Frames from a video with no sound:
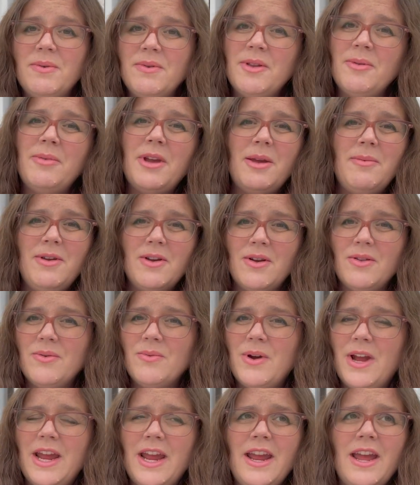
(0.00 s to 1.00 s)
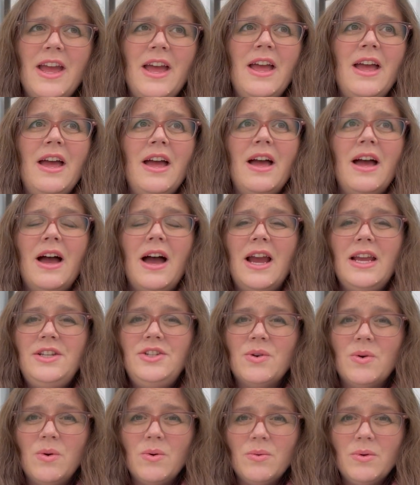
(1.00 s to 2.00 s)
with a baby on the way, I
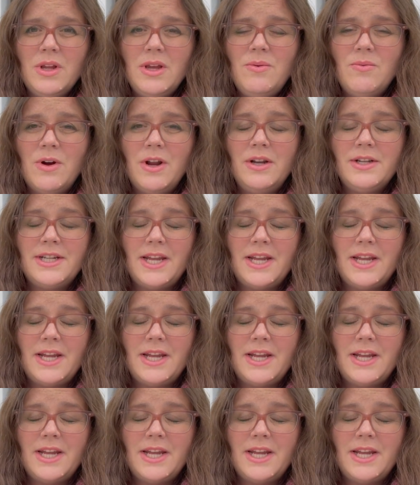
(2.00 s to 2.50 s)
don't really want